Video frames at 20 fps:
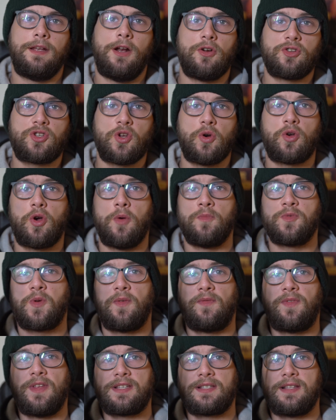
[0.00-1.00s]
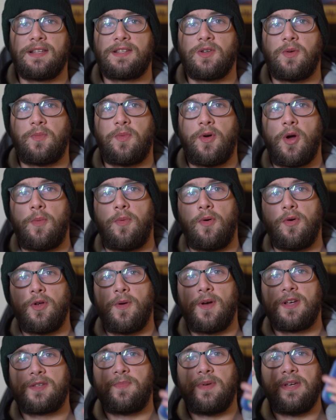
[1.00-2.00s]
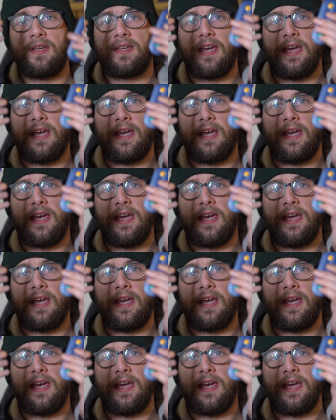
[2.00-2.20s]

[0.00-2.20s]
It also comes with this little purple USB